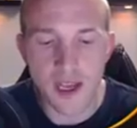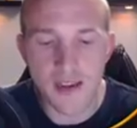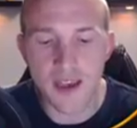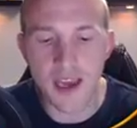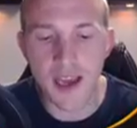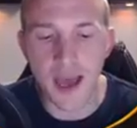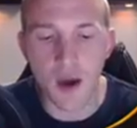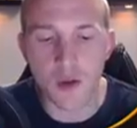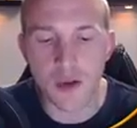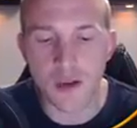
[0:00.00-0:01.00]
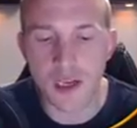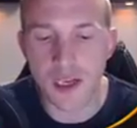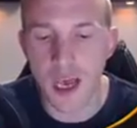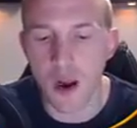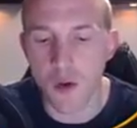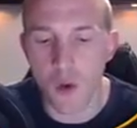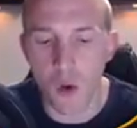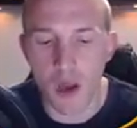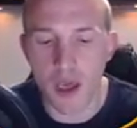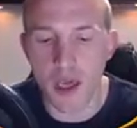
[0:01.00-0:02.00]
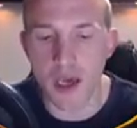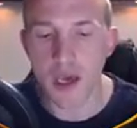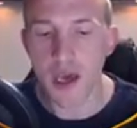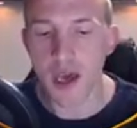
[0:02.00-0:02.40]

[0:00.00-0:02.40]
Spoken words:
take out the Town Hall here,